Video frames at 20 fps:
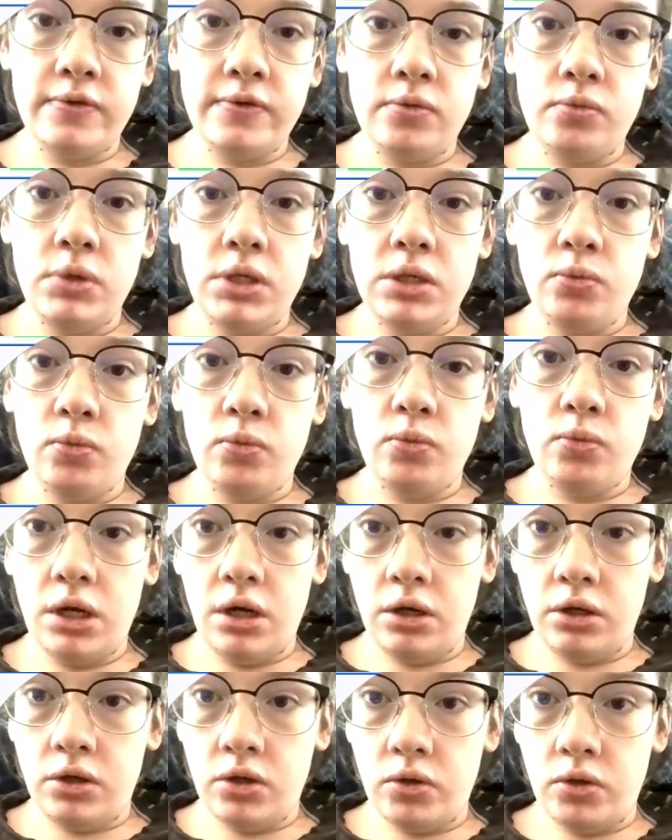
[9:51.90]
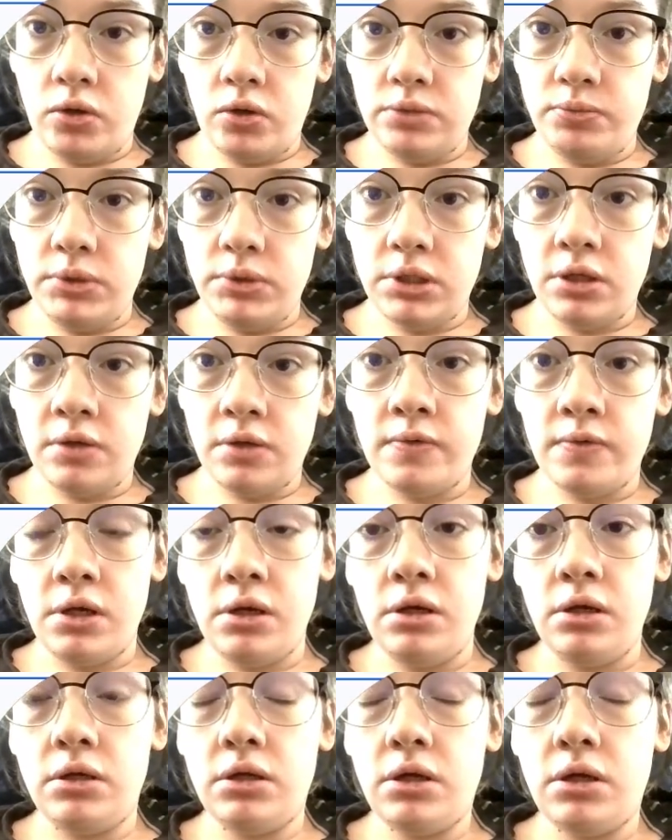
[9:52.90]
for a week, we are going to be
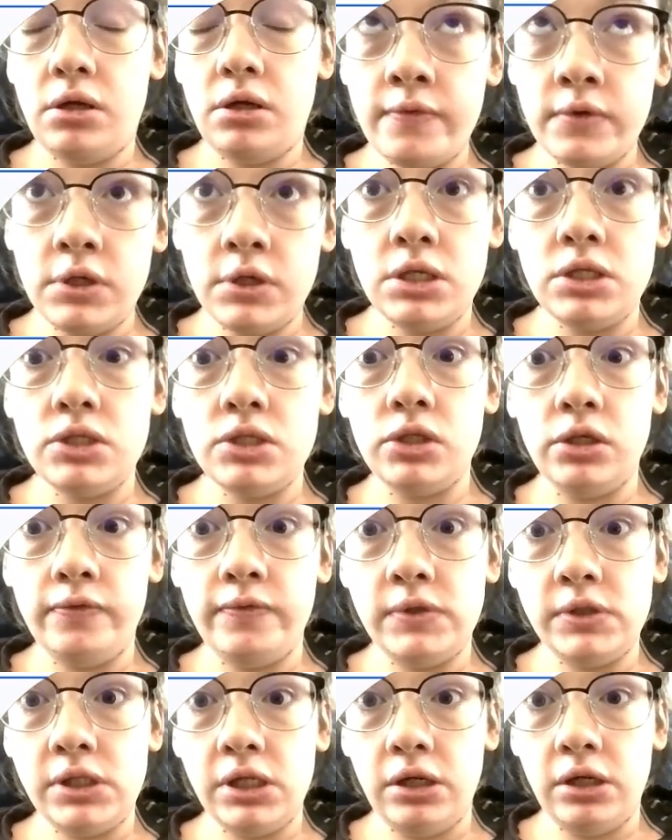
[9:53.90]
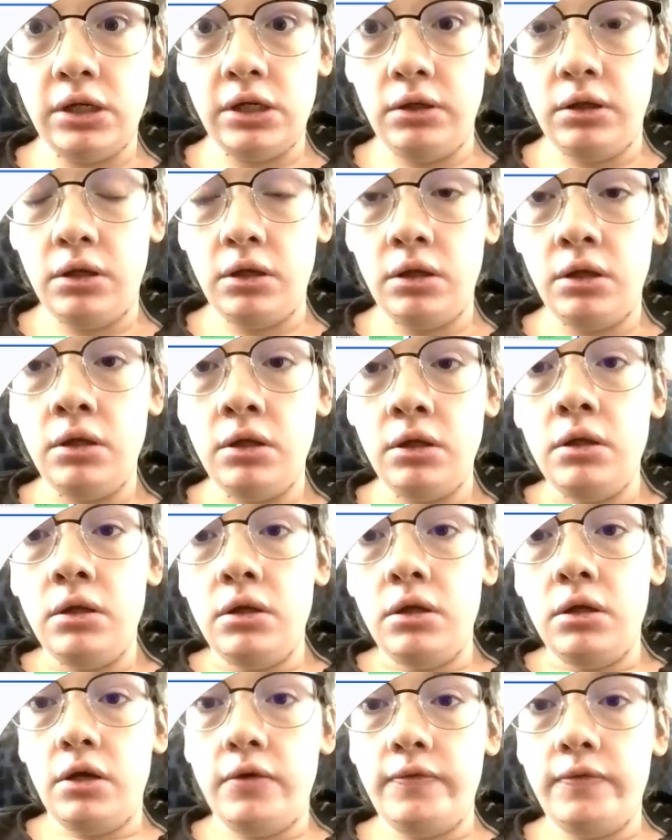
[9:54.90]
covering surface area
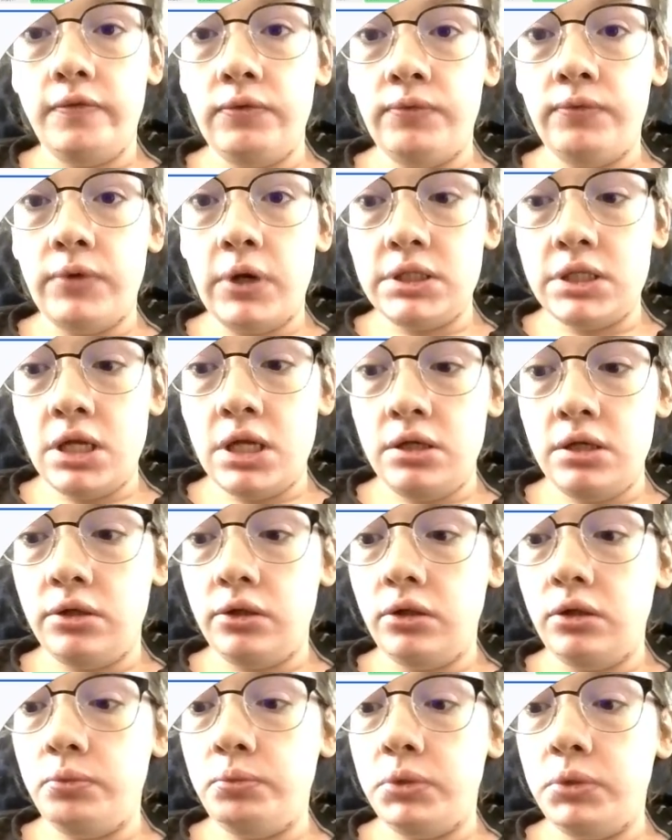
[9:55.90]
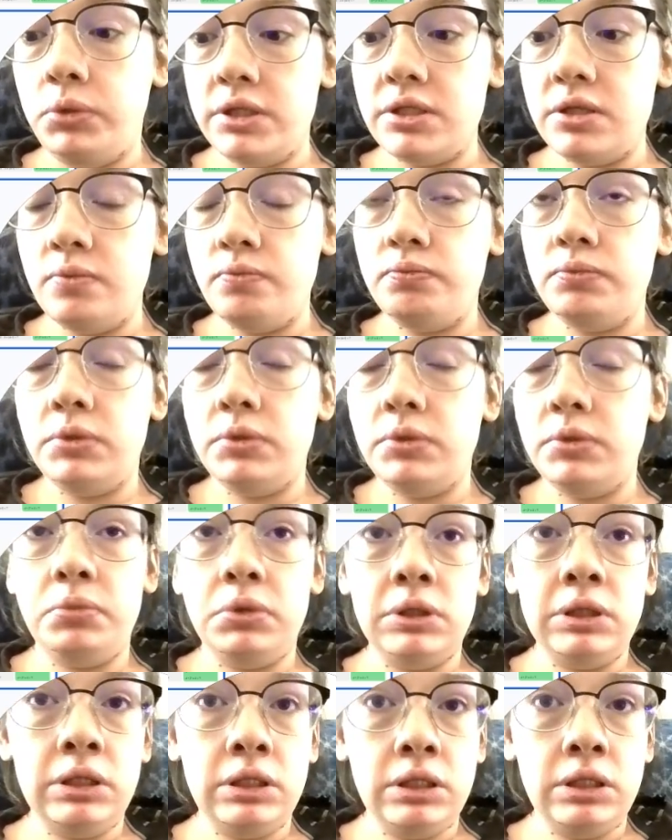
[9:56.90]
of a rectangular prism. But
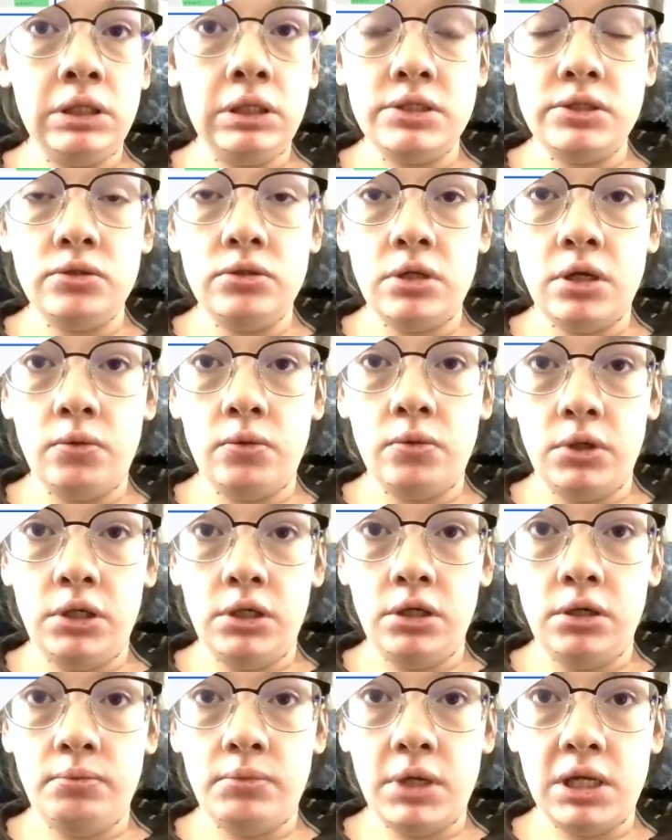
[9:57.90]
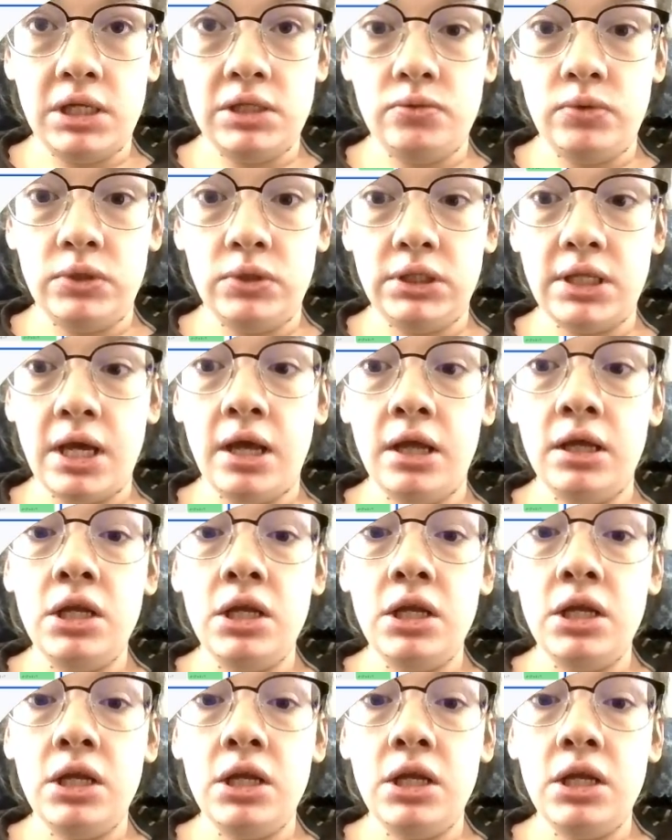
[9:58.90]
please do not worry your mind with that.